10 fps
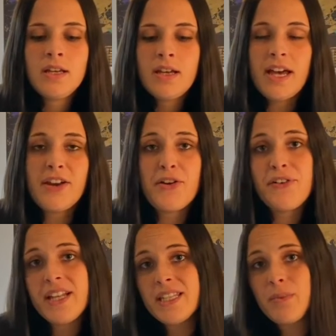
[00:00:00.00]
I don't know,
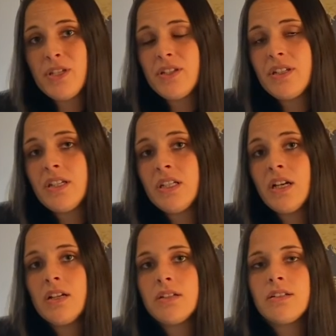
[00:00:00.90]
find
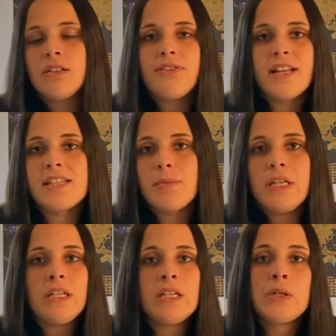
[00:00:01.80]

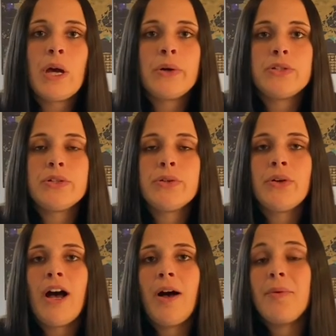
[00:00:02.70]
somebody to go to
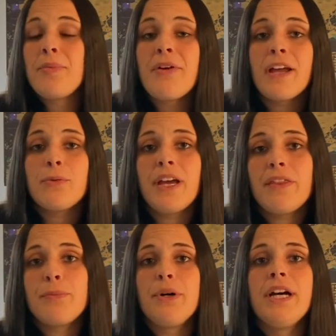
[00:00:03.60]
a parade
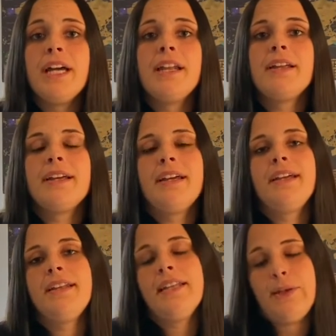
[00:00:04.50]
with, but
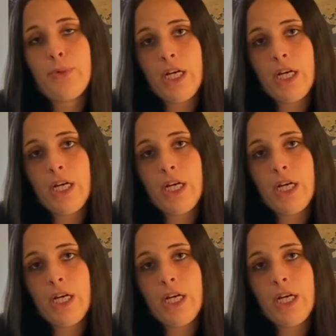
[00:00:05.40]
it didn't work